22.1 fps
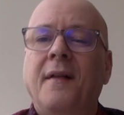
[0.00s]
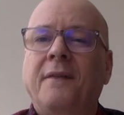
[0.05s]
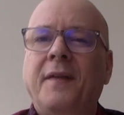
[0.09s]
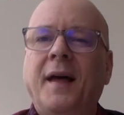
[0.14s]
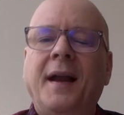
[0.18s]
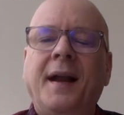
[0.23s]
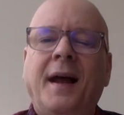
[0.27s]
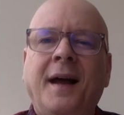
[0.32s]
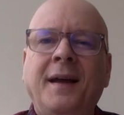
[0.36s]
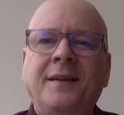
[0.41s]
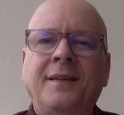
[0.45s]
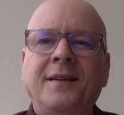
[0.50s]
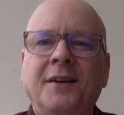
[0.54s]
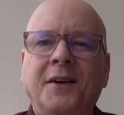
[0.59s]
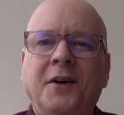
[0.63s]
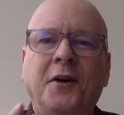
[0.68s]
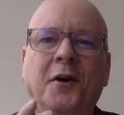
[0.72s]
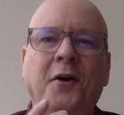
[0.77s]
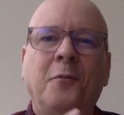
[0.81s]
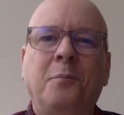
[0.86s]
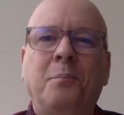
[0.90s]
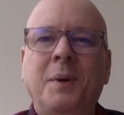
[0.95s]
That idea
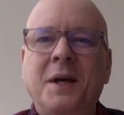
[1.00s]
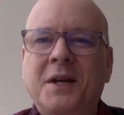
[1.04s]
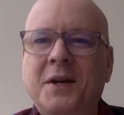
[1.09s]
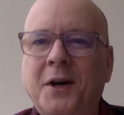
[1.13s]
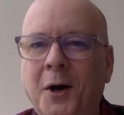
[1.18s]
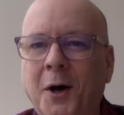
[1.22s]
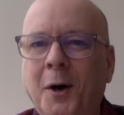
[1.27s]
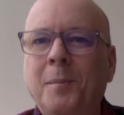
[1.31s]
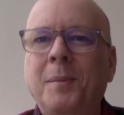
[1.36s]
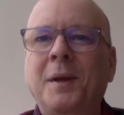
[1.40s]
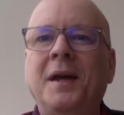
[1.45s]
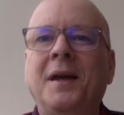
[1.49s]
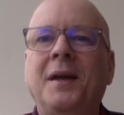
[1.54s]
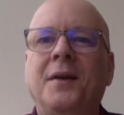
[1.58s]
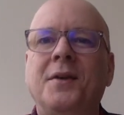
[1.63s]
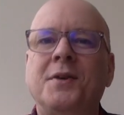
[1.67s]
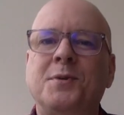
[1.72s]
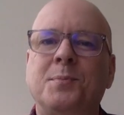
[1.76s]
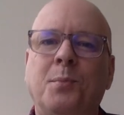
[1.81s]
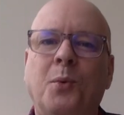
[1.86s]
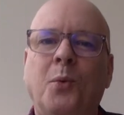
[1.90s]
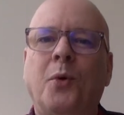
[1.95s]
of becoming
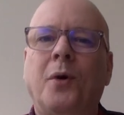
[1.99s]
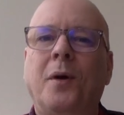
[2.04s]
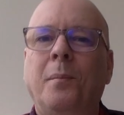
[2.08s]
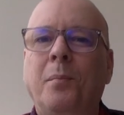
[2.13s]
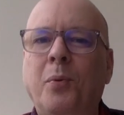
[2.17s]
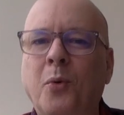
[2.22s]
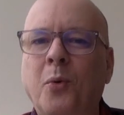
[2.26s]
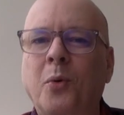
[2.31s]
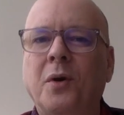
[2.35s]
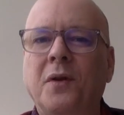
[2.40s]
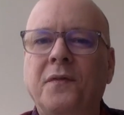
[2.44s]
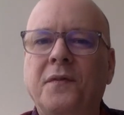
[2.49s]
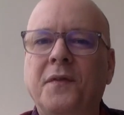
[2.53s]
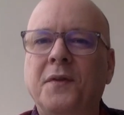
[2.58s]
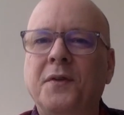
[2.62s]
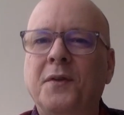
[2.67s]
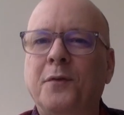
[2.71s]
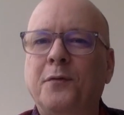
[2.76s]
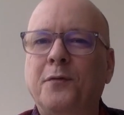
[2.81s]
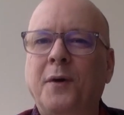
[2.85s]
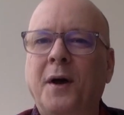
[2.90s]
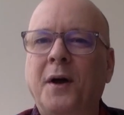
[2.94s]
is more important than
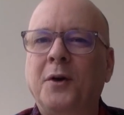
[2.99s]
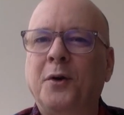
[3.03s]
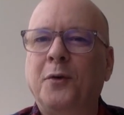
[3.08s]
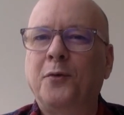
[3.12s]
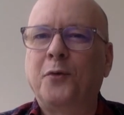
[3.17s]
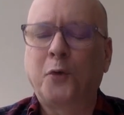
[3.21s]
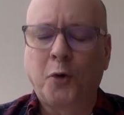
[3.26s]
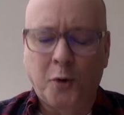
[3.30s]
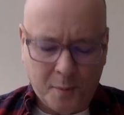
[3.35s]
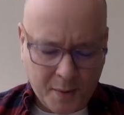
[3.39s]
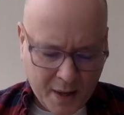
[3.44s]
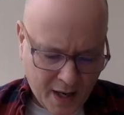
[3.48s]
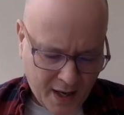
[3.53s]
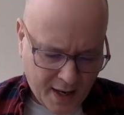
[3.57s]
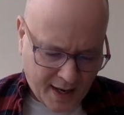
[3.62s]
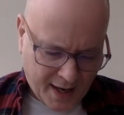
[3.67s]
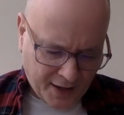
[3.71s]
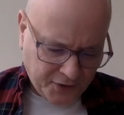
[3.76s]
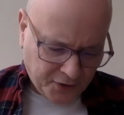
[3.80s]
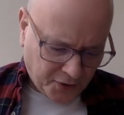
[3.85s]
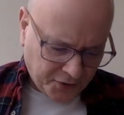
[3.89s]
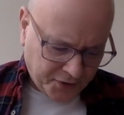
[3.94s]
the final form.
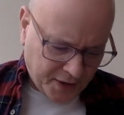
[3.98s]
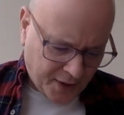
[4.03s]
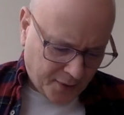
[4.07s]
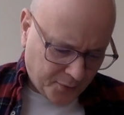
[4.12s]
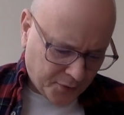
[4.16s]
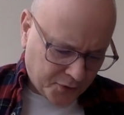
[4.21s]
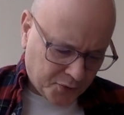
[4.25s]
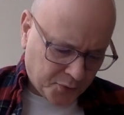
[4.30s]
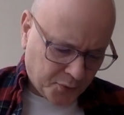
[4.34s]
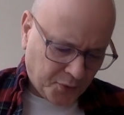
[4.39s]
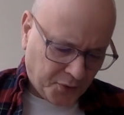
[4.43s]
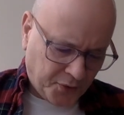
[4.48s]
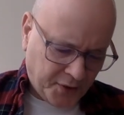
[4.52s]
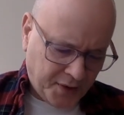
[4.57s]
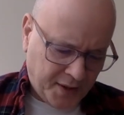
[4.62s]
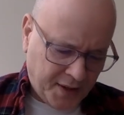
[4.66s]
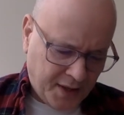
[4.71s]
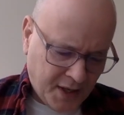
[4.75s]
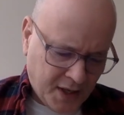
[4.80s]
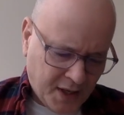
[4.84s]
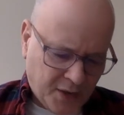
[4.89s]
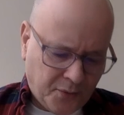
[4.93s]
I thought that was
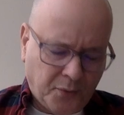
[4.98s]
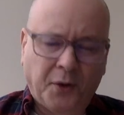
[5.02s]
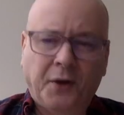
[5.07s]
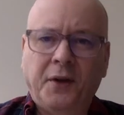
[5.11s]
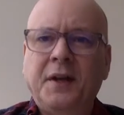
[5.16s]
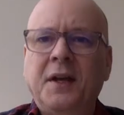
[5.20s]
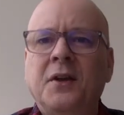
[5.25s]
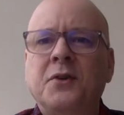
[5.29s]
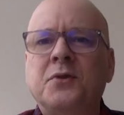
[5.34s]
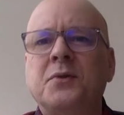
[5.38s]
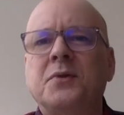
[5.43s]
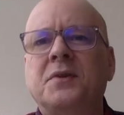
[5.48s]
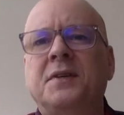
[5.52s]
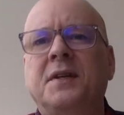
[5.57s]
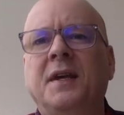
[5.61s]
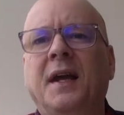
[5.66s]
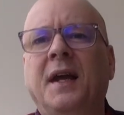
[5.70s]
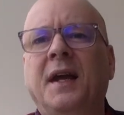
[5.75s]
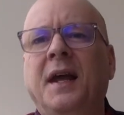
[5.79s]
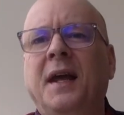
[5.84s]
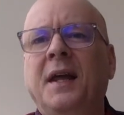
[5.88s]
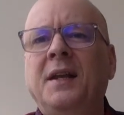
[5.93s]
really, really
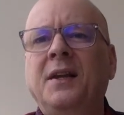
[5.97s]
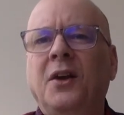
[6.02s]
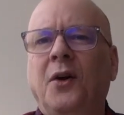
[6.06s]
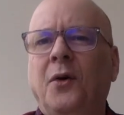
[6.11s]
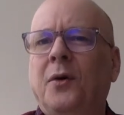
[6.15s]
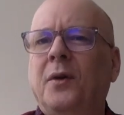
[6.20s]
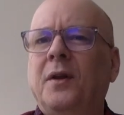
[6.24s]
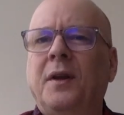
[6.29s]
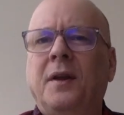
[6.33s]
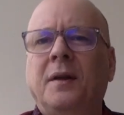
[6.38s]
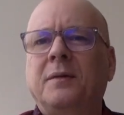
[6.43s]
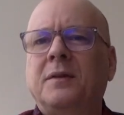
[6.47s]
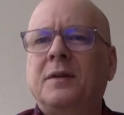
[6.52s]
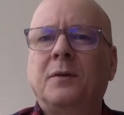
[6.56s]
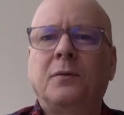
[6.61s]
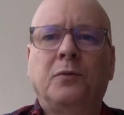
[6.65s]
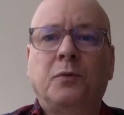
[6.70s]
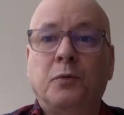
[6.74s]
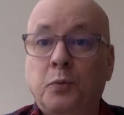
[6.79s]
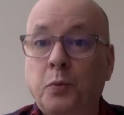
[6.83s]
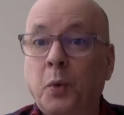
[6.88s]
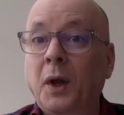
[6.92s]
interesting. And, you know,
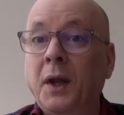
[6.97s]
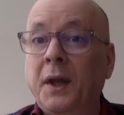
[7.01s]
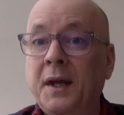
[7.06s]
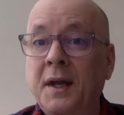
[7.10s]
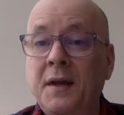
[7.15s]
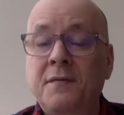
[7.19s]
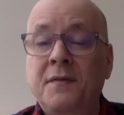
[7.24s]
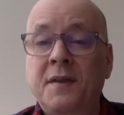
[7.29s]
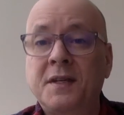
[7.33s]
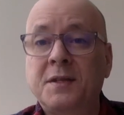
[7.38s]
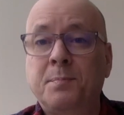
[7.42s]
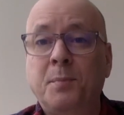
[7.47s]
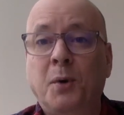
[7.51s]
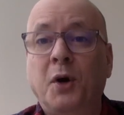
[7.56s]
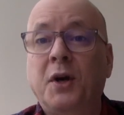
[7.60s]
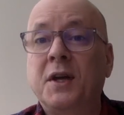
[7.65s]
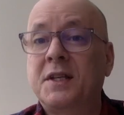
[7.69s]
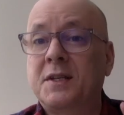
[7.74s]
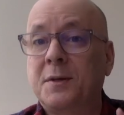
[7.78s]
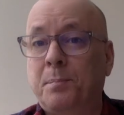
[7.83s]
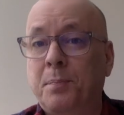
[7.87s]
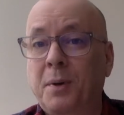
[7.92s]
really in this
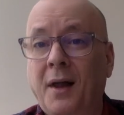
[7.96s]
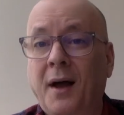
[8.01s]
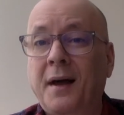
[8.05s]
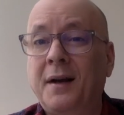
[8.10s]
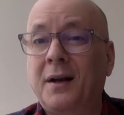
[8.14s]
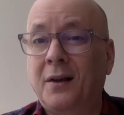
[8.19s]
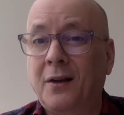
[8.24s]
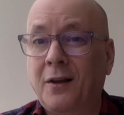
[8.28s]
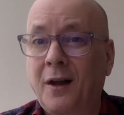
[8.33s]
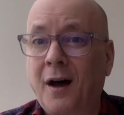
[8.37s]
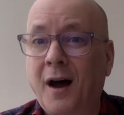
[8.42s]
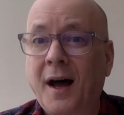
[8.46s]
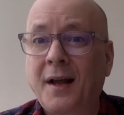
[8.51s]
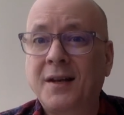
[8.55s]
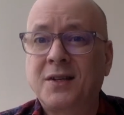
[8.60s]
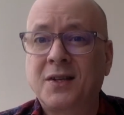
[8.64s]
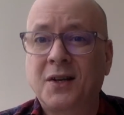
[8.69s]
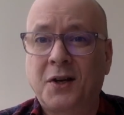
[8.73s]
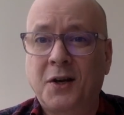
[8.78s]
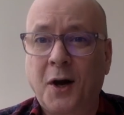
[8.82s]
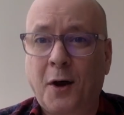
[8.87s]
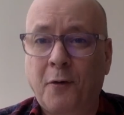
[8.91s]
book, it's applied a lot
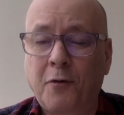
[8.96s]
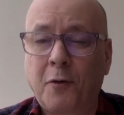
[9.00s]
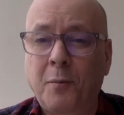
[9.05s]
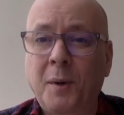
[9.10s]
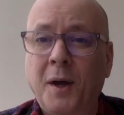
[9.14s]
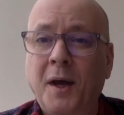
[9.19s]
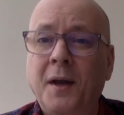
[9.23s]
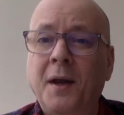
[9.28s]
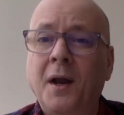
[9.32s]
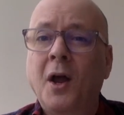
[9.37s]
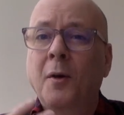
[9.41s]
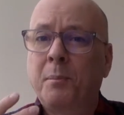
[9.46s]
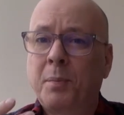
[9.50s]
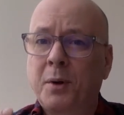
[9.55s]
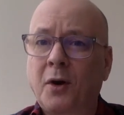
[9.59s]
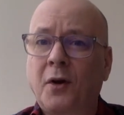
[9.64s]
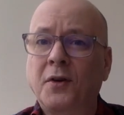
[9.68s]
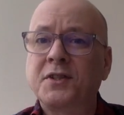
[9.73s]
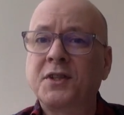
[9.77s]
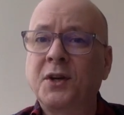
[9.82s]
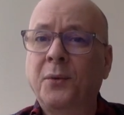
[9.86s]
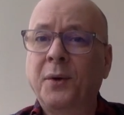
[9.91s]
to government, but
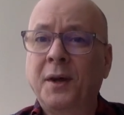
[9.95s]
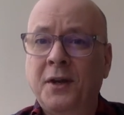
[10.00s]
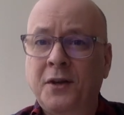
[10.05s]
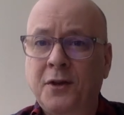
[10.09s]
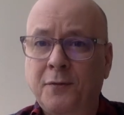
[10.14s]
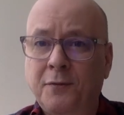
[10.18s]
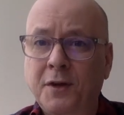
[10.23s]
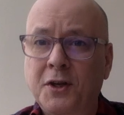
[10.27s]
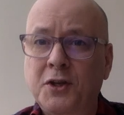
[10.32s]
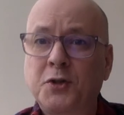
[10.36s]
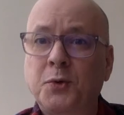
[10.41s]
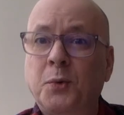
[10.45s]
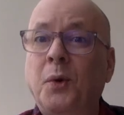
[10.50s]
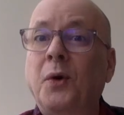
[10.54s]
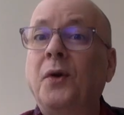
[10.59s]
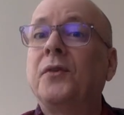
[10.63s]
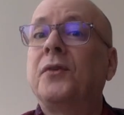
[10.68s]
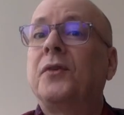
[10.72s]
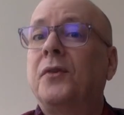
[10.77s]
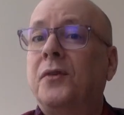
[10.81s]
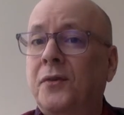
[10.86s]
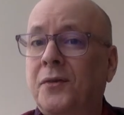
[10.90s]
also
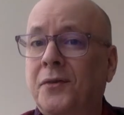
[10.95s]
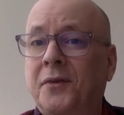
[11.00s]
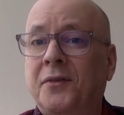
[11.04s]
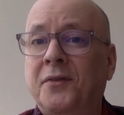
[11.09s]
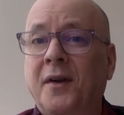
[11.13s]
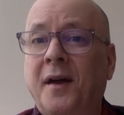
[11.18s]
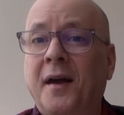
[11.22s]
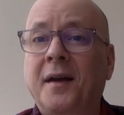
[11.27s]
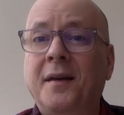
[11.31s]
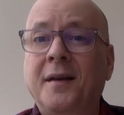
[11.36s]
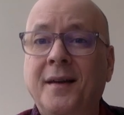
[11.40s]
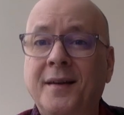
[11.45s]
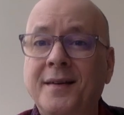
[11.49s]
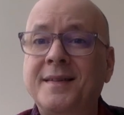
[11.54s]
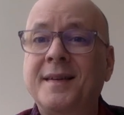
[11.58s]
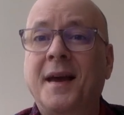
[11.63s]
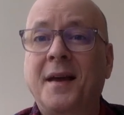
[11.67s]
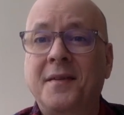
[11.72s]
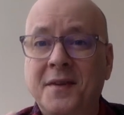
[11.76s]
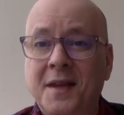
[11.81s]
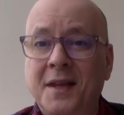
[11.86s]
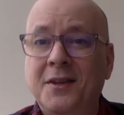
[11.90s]
individuals, societies,
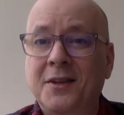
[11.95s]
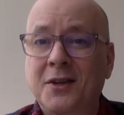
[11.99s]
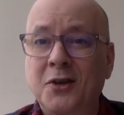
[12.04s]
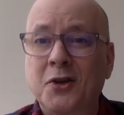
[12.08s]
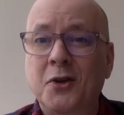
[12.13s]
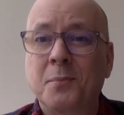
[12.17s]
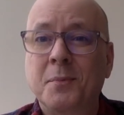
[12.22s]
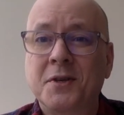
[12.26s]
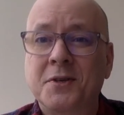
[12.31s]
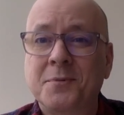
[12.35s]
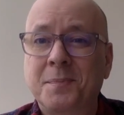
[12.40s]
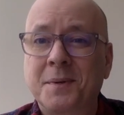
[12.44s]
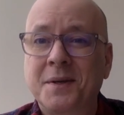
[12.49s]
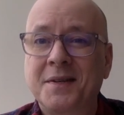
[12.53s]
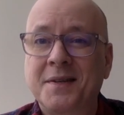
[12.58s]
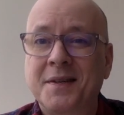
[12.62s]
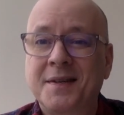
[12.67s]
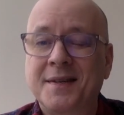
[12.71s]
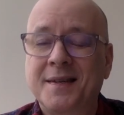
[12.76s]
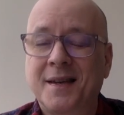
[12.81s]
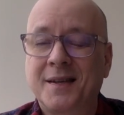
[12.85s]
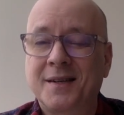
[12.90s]
and then the human
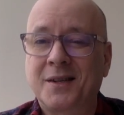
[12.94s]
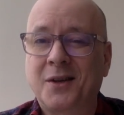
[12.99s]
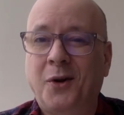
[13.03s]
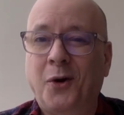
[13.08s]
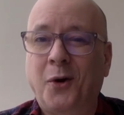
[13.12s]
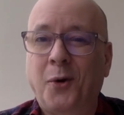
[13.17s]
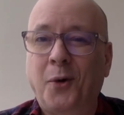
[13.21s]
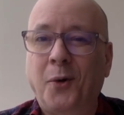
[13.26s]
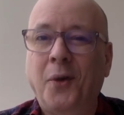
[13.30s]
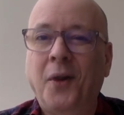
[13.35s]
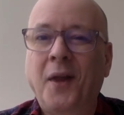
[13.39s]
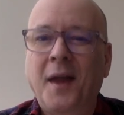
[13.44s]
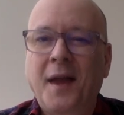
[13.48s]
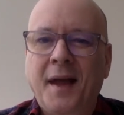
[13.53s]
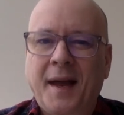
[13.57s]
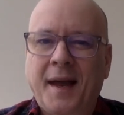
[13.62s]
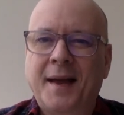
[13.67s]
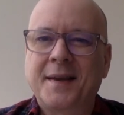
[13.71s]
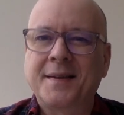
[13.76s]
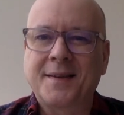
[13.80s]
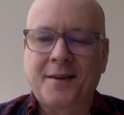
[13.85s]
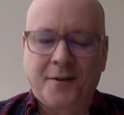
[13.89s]
species as a whole,
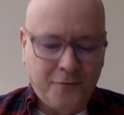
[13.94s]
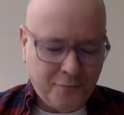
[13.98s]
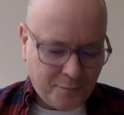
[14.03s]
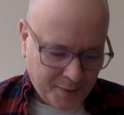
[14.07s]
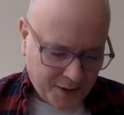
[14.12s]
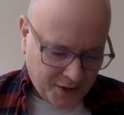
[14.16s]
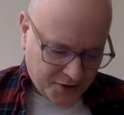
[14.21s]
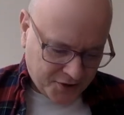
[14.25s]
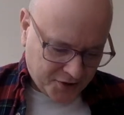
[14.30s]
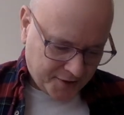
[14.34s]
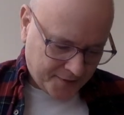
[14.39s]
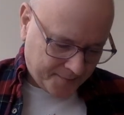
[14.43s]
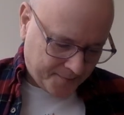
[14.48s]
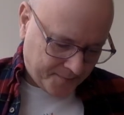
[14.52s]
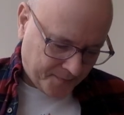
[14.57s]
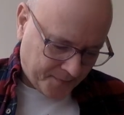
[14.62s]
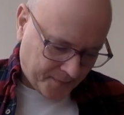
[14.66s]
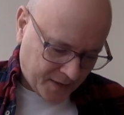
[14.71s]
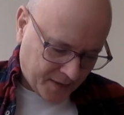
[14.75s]
as I've mentioned.